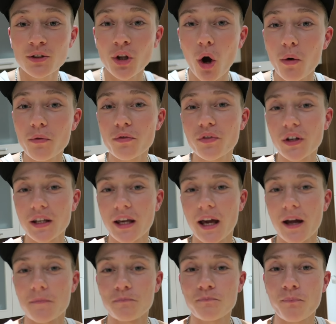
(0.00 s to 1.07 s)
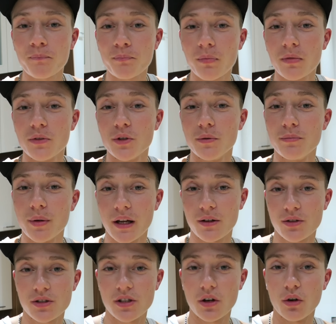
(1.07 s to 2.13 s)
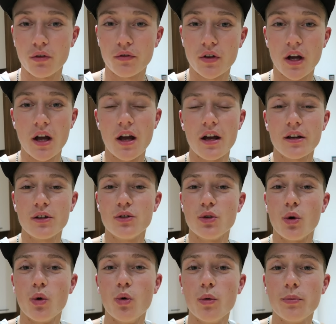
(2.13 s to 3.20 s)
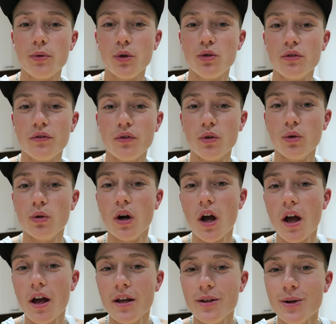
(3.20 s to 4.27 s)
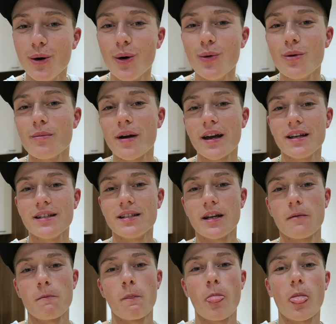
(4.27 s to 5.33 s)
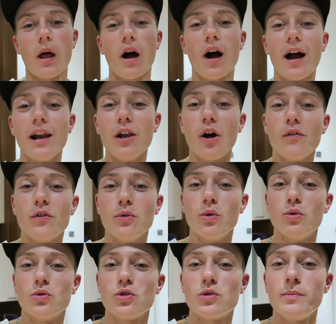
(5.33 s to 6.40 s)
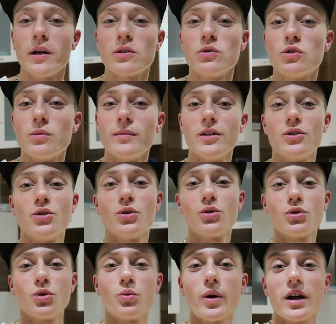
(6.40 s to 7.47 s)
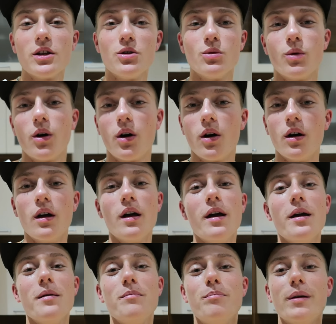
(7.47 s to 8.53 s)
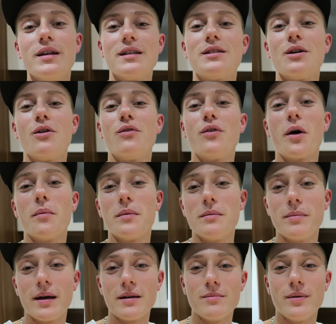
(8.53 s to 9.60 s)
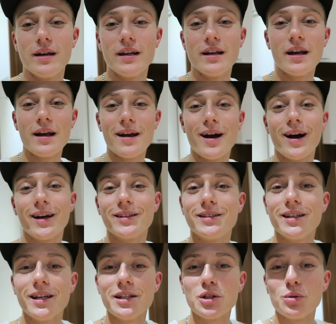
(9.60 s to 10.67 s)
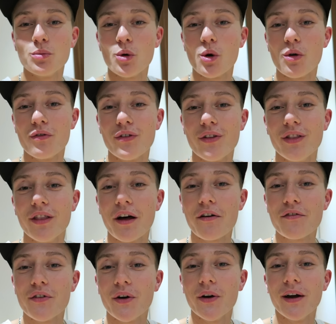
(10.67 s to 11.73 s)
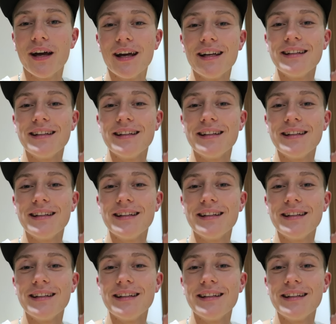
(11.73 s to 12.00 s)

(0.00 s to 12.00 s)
Don't forget to be yourself, because you're all beautiful, you're all amazing. I love you all, you're special to me just the way you are. Be yourself, army baby. I see you tomorrow with another